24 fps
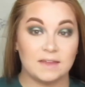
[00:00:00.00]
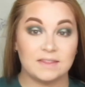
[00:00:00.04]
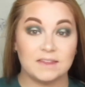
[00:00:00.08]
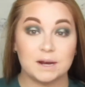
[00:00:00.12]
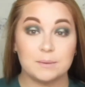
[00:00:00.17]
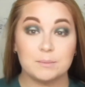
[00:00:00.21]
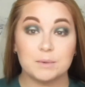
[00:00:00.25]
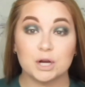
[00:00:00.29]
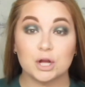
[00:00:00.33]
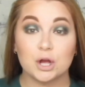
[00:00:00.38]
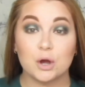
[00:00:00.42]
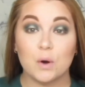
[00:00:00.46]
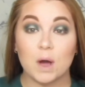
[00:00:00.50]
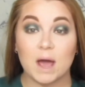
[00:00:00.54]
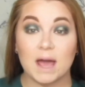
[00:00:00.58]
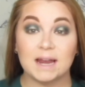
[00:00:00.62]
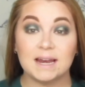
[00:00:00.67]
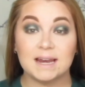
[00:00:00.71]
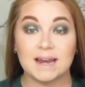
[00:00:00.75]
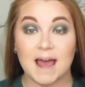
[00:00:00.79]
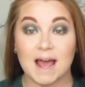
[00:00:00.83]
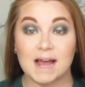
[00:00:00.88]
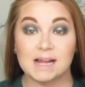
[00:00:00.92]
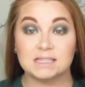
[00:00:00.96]
And then I'm going to go ahead
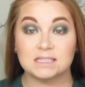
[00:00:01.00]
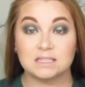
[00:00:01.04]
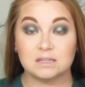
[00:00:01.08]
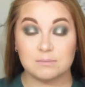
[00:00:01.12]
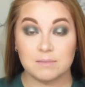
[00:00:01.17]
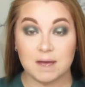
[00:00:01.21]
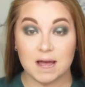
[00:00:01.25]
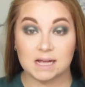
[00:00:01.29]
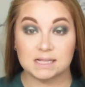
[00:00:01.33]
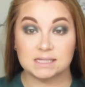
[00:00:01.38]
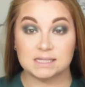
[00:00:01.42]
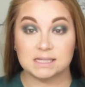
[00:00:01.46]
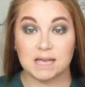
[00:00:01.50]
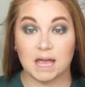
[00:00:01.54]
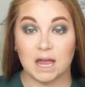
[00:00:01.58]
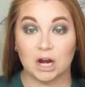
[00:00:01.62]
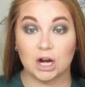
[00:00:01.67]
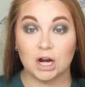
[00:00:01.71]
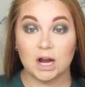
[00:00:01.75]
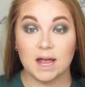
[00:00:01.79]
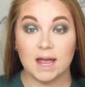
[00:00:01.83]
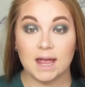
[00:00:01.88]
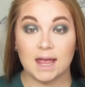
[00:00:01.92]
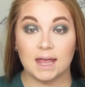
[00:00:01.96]
and add some
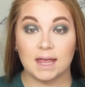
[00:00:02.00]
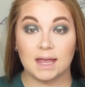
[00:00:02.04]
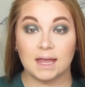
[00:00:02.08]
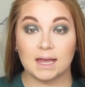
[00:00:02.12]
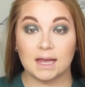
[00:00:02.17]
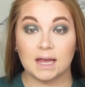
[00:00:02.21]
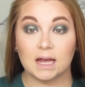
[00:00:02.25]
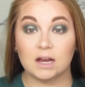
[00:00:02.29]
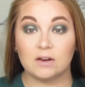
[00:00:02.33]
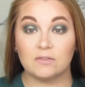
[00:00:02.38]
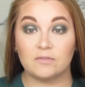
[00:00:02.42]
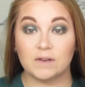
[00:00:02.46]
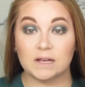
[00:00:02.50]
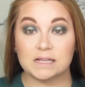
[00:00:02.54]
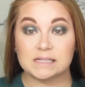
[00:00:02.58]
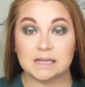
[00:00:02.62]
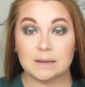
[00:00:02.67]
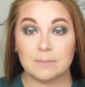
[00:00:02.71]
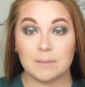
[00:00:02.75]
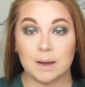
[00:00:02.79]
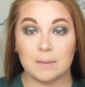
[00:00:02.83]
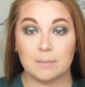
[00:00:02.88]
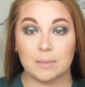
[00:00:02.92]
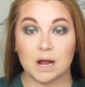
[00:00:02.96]
mascara and fix
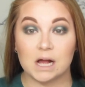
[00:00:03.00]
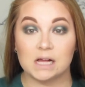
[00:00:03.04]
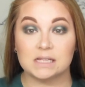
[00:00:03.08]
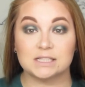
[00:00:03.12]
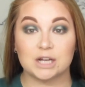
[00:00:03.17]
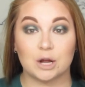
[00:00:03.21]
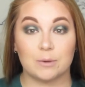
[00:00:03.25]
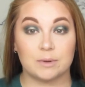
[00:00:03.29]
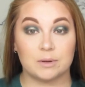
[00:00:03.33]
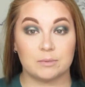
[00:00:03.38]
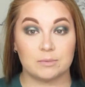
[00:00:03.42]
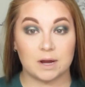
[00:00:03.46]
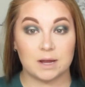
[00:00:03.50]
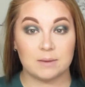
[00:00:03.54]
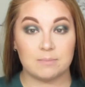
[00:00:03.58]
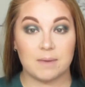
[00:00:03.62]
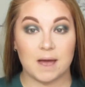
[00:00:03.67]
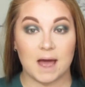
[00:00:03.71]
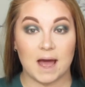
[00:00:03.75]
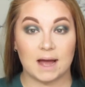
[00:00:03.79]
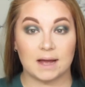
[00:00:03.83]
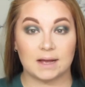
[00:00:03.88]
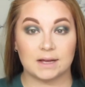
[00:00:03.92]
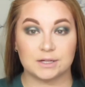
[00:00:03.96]
up my brows, and I'll be right
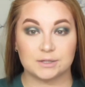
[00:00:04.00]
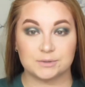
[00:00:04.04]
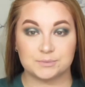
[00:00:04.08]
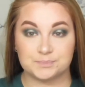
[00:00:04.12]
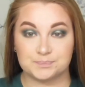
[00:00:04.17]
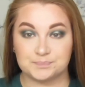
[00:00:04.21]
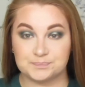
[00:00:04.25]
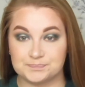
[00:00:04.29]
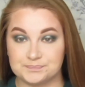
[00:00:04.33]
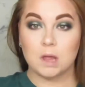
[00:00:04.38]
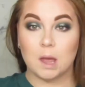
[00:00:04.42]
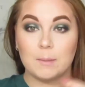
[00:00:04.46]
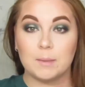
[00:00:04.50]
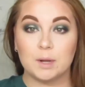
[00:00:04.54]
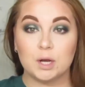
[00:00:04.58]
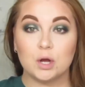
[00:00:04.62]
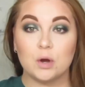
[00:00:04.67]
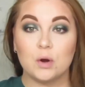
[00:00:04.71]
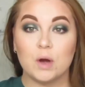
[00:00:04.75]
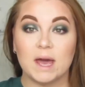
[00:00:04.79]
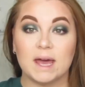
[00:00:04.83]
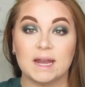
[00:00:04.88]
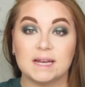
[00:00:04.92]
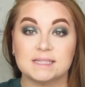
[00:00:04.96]
back. I'm going
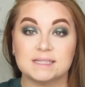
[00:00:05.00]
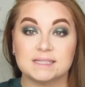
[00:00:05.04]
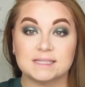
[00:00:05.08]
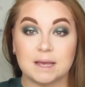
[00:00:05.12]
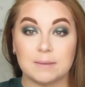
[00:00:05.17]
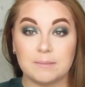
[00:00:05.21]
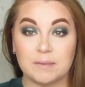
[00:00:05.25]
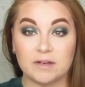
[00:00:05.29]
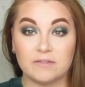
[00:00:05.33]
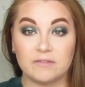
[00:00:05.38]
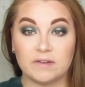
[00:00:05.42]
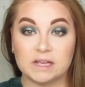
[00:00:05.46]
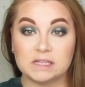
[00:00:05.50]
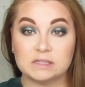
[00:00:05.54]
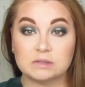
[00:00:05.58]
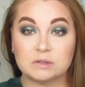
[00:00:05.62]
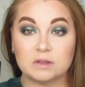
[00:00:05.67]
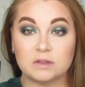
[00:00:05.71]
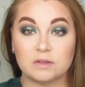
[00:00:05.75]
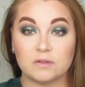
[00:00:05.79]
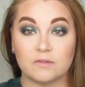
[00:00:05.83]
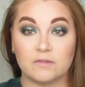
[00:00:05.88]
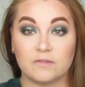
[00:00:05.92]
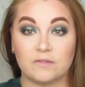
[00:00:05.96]
to go ahead and set my face
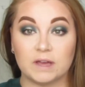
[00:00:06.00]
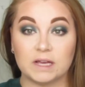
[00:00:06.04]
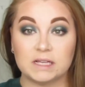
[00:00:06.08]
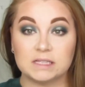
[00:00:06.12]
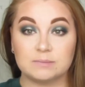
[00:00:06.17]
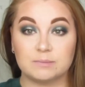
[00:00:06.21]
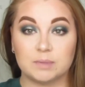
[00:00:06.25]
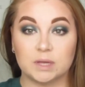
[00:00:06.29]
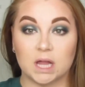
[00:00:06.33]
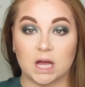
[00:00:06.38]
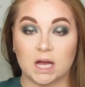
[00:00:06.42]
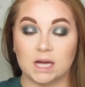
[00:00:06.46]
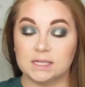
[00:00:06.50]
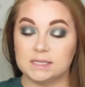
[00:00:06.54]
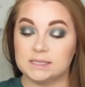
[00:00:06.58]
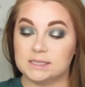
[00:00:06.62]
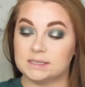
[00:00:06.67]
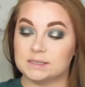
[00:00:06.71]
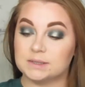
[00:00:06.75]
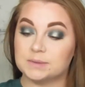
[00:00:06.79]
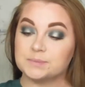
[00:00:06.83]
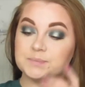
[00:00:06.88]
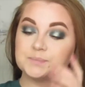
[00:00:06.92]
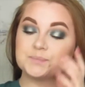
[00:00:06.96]
with Fix
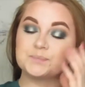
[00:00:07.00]
Plus.